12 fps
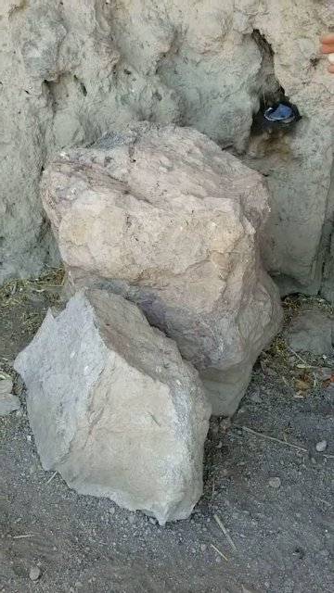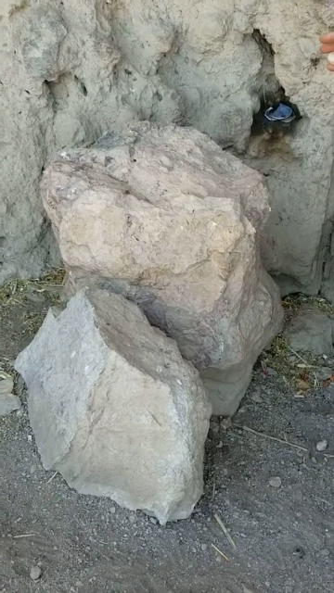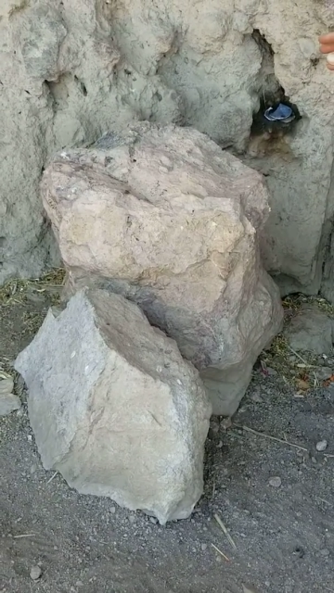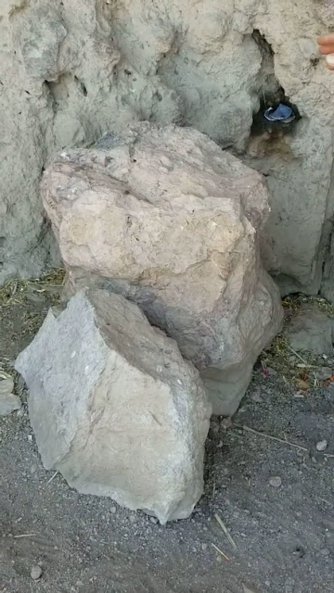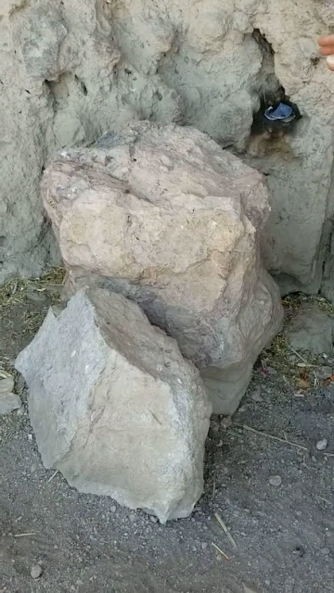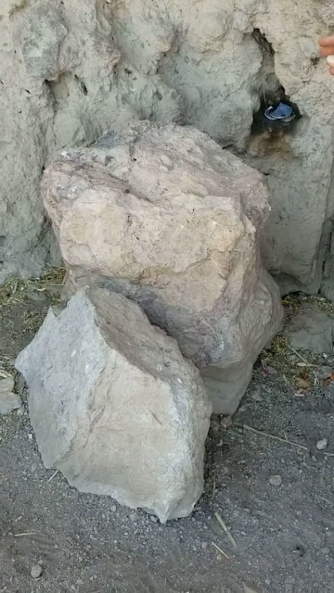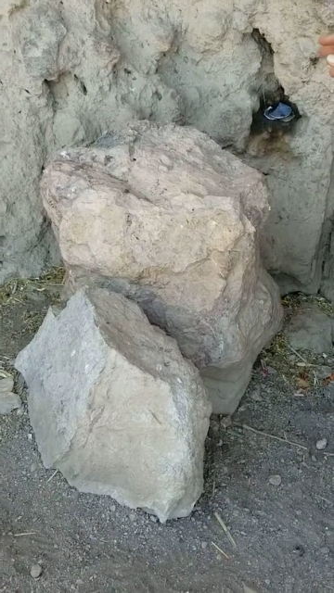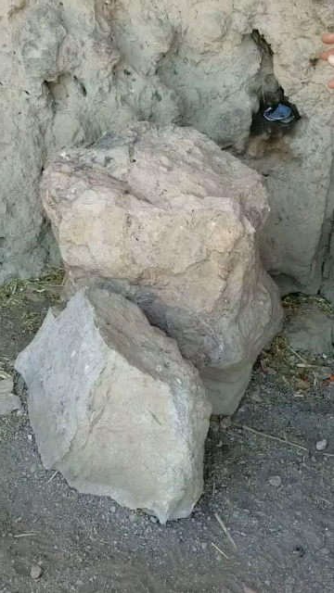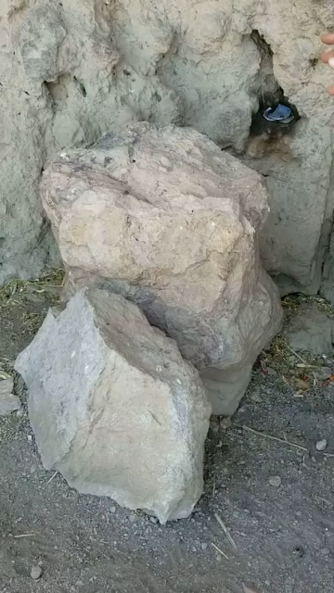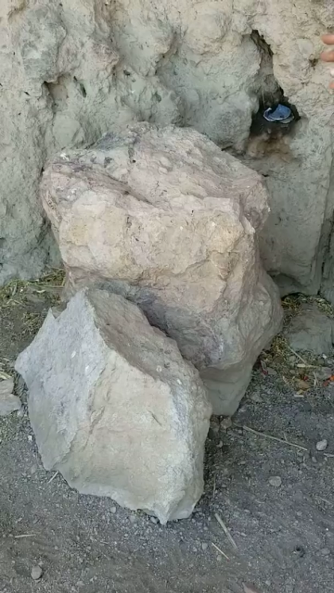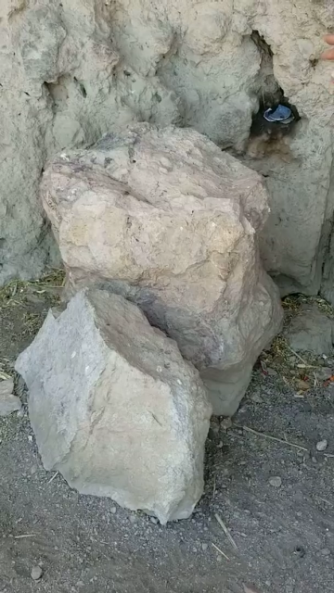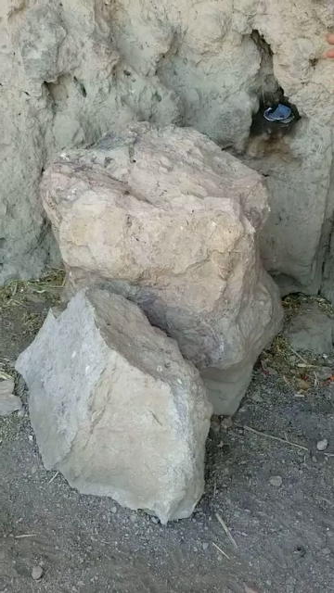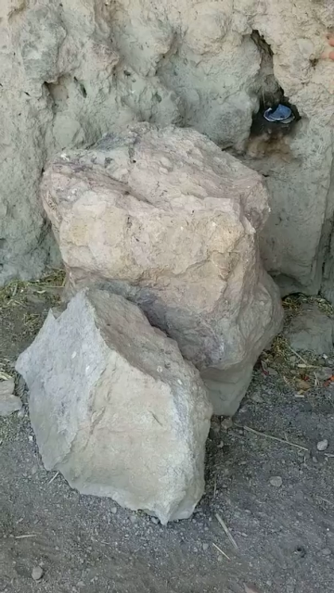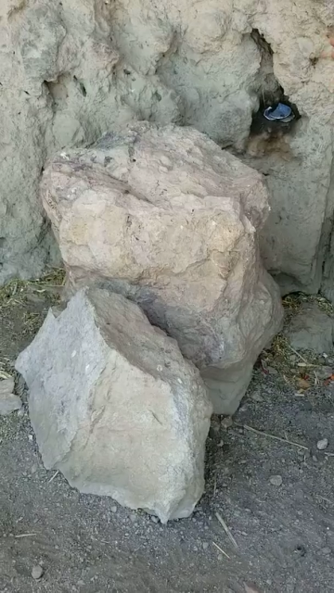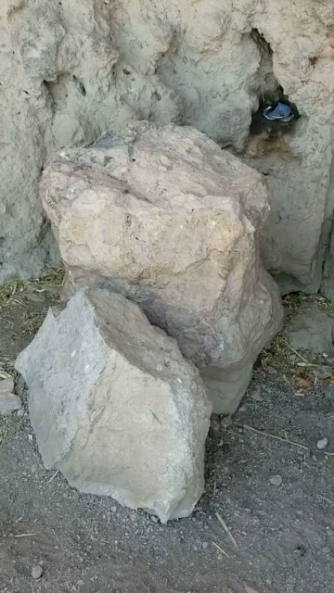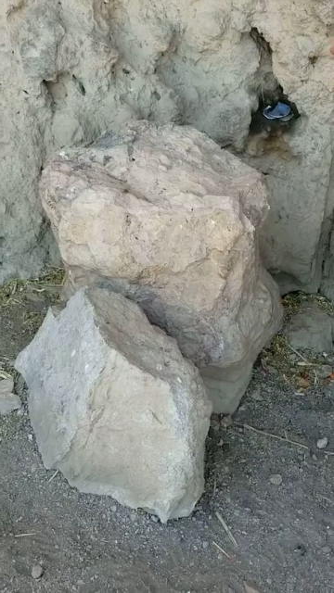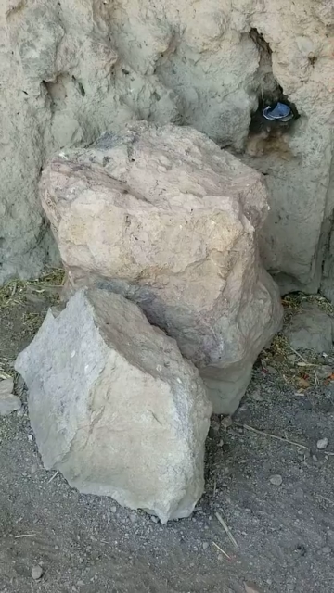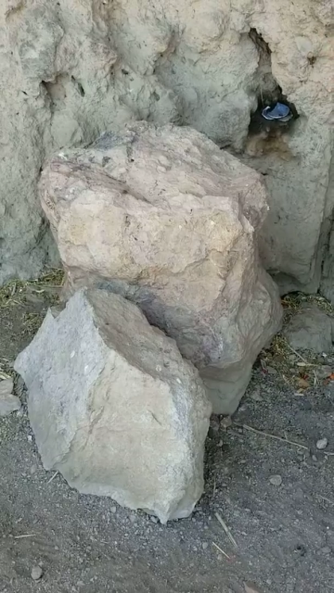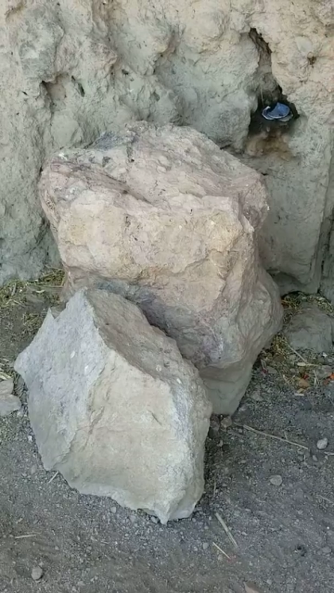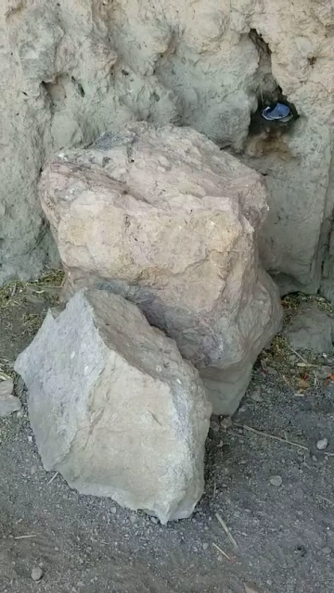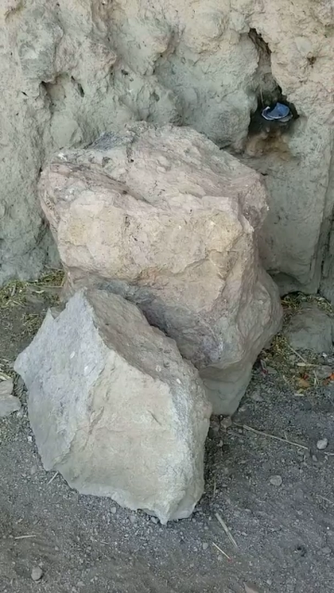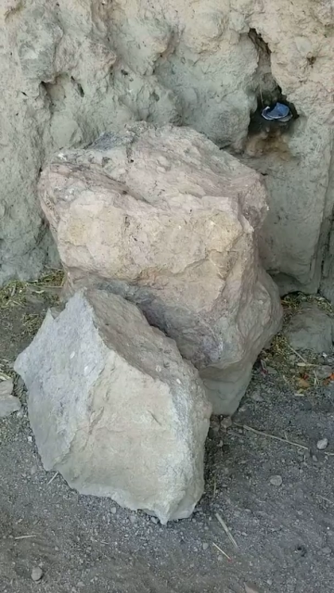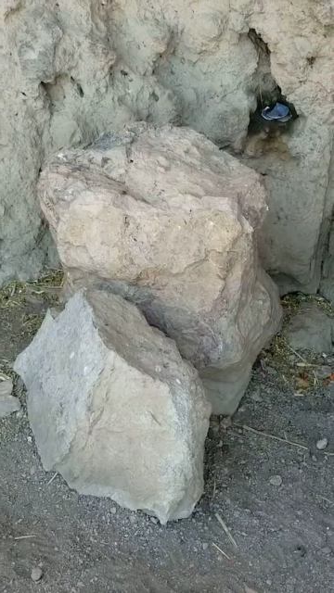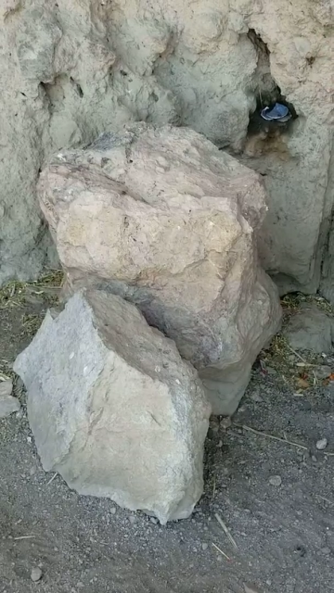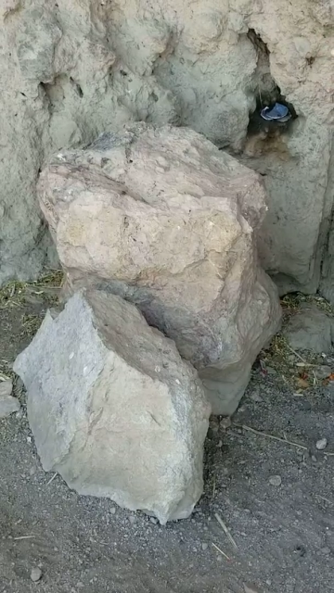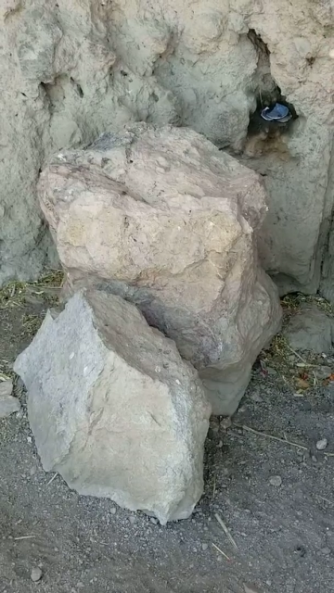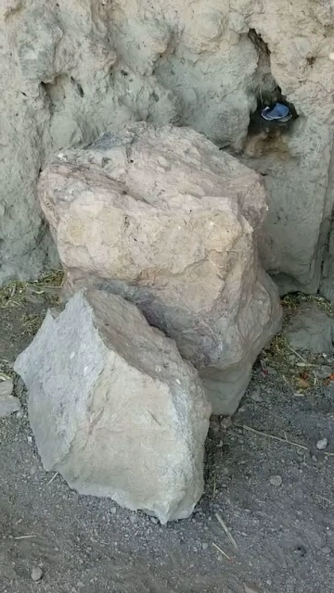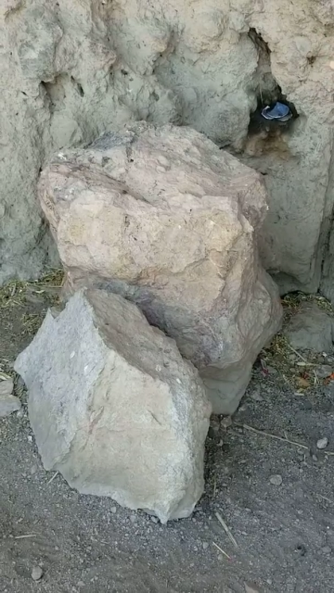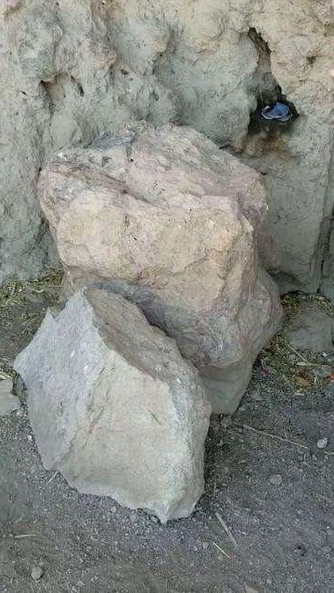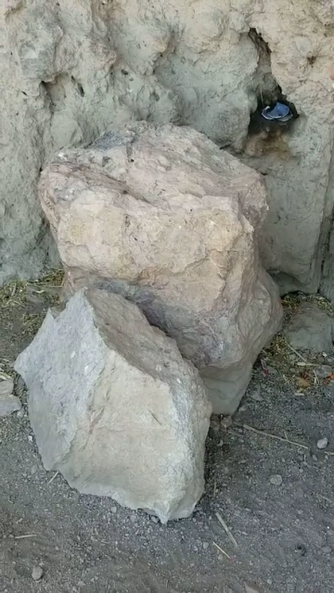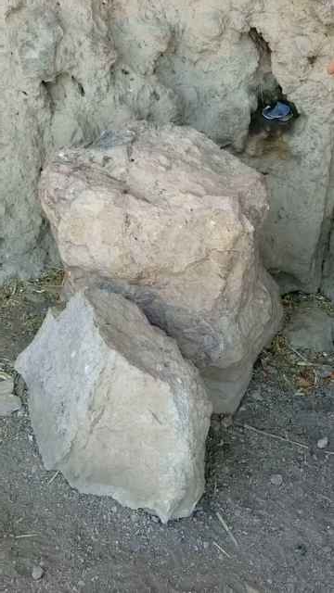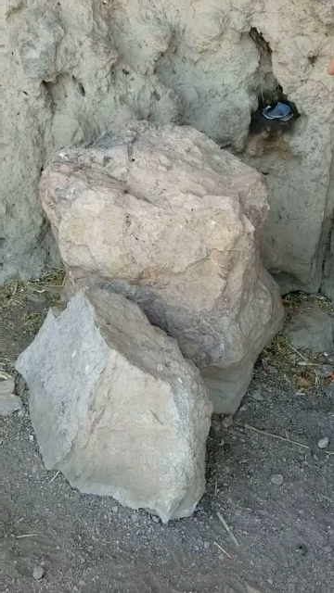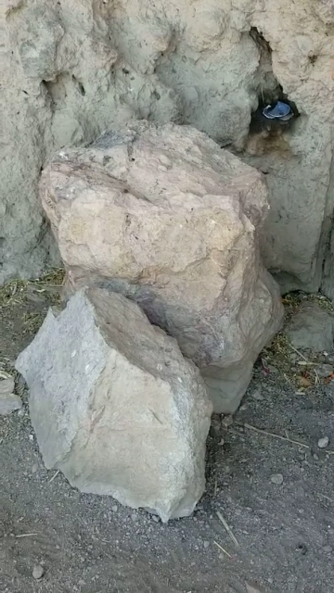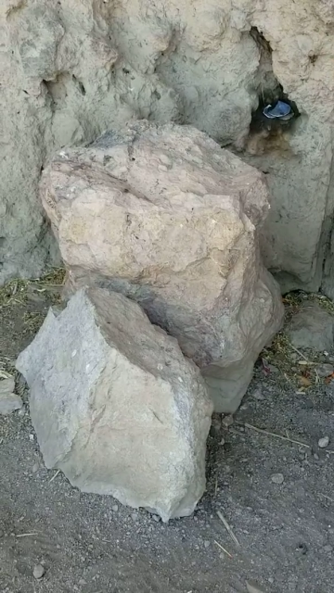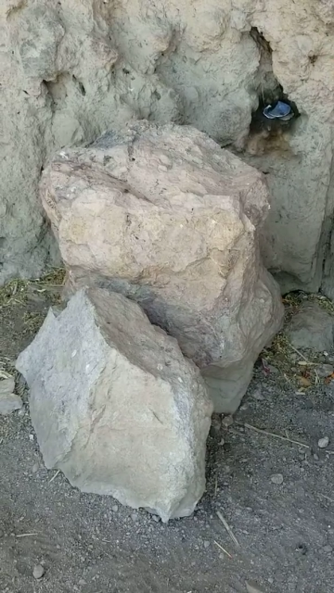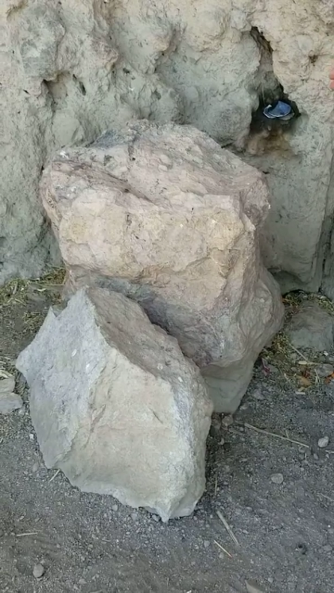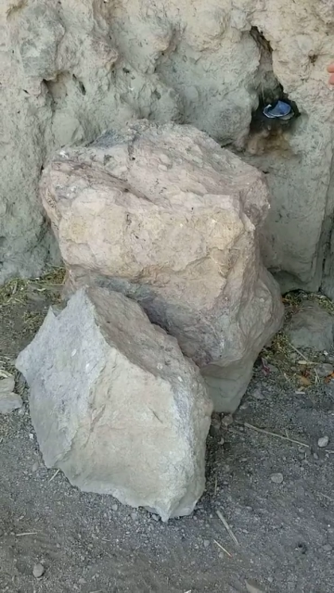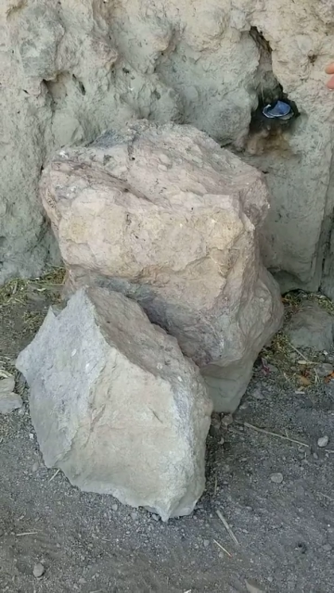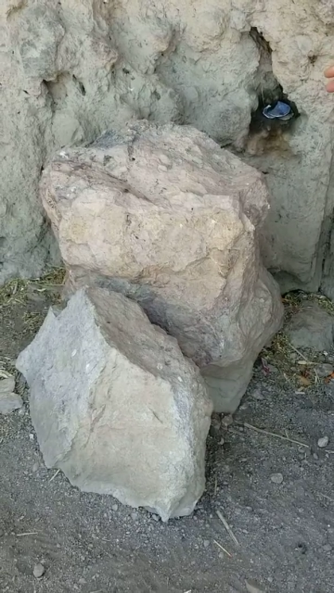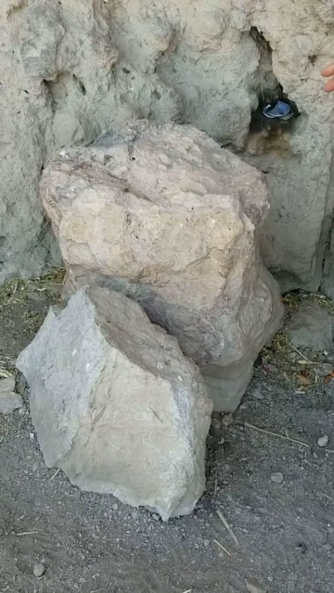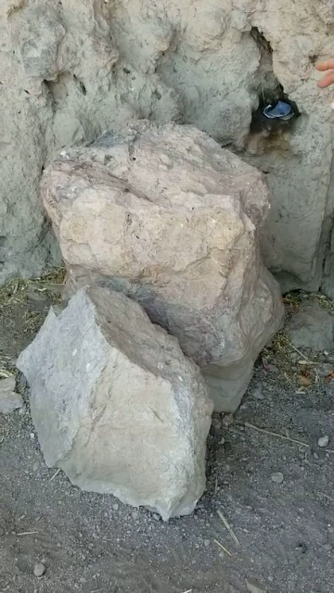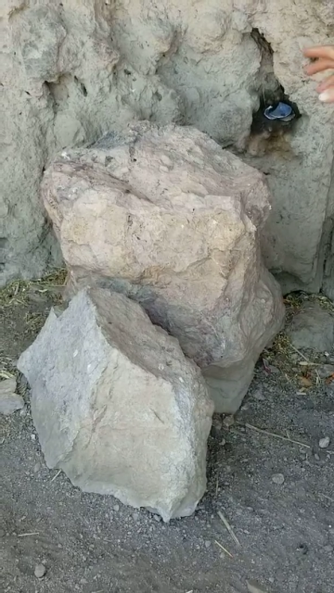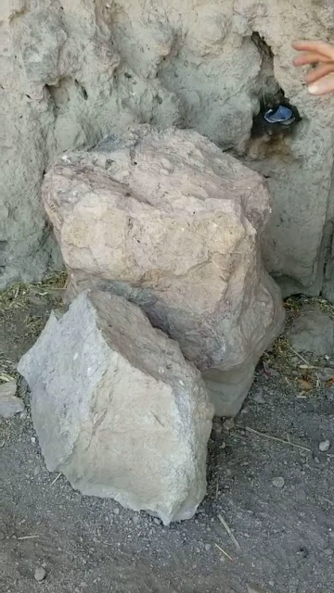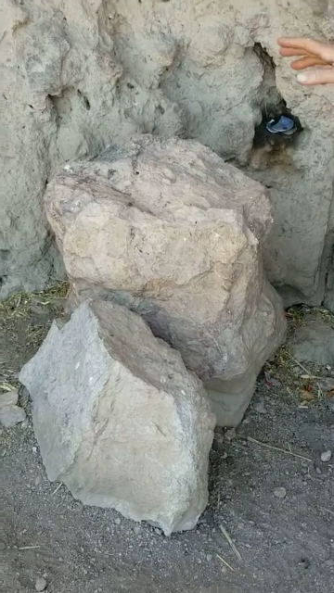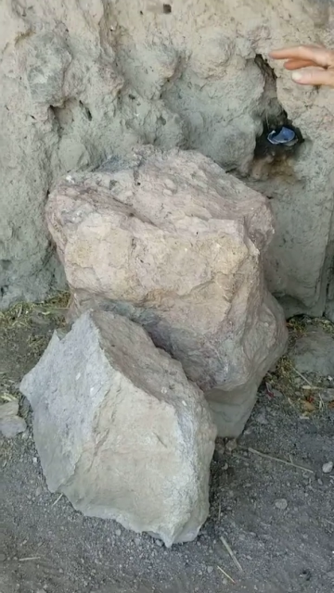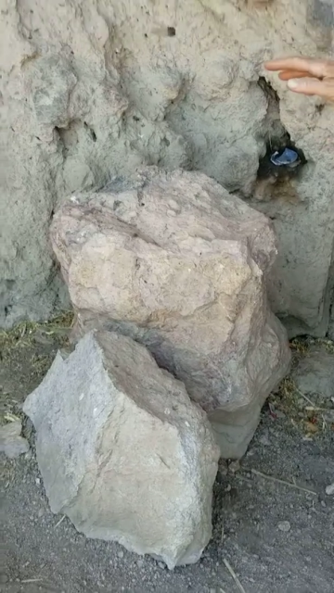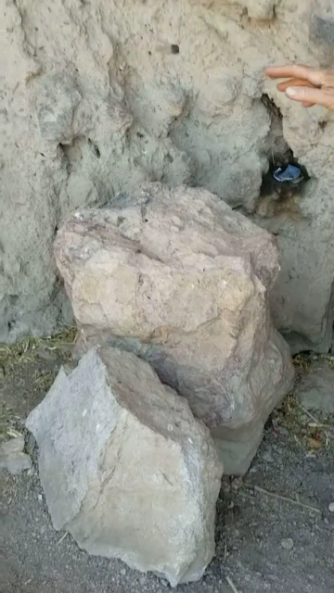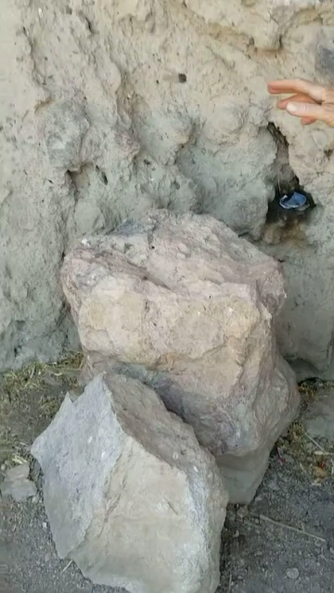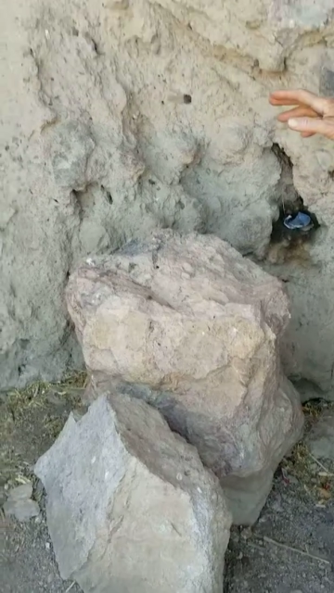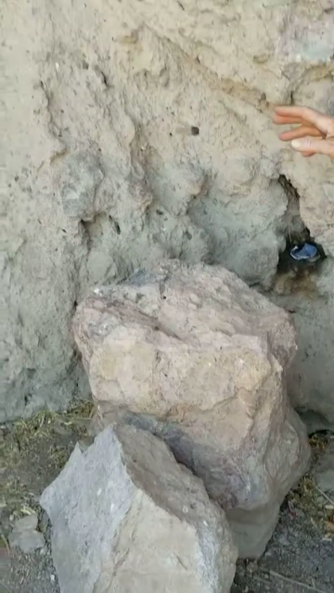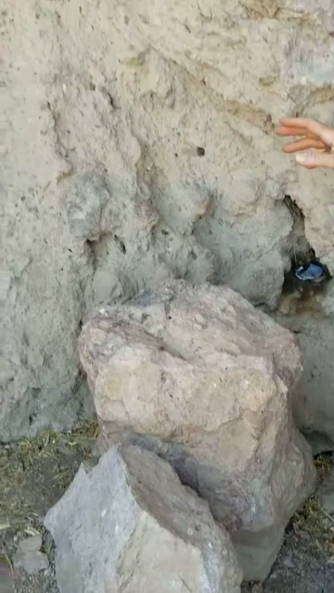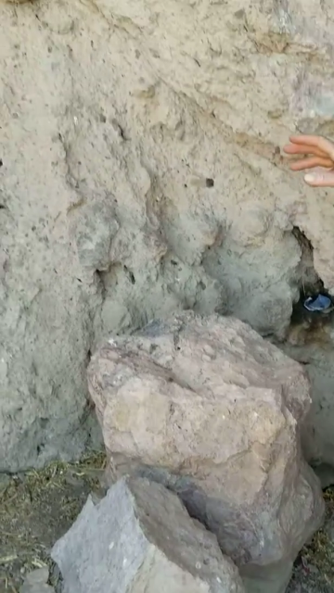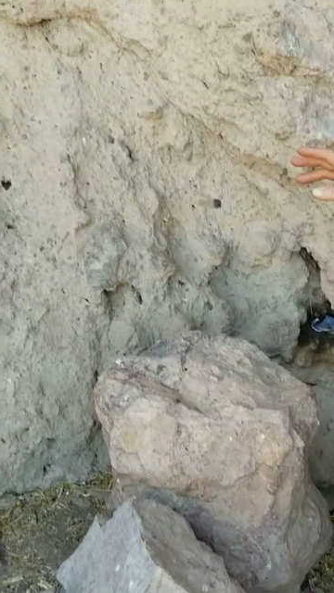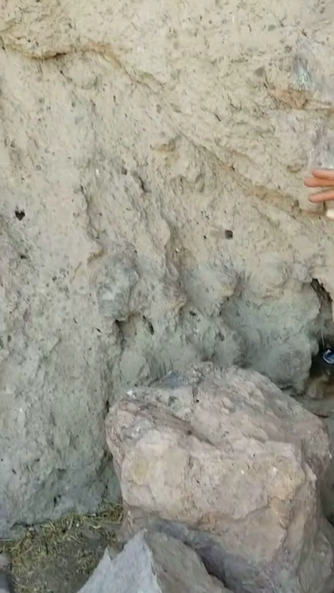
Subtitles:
(no speaker visible)